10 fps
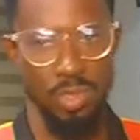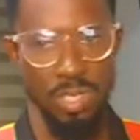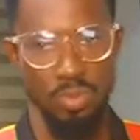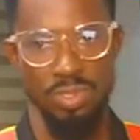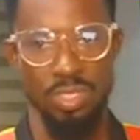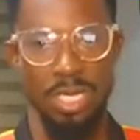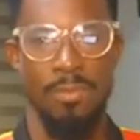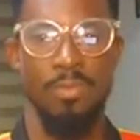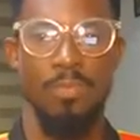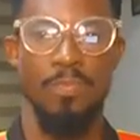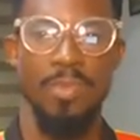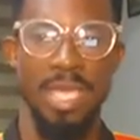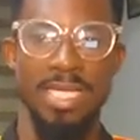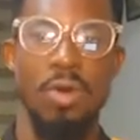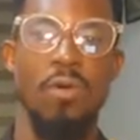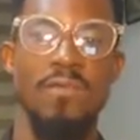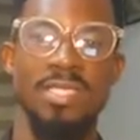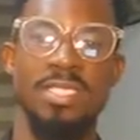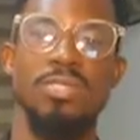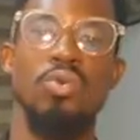and with what and the
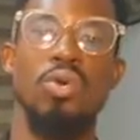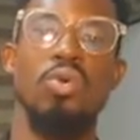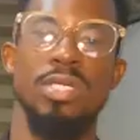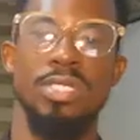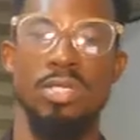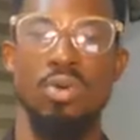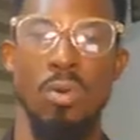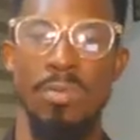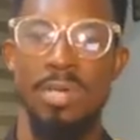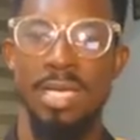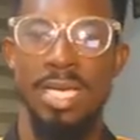conversation going on in Europe,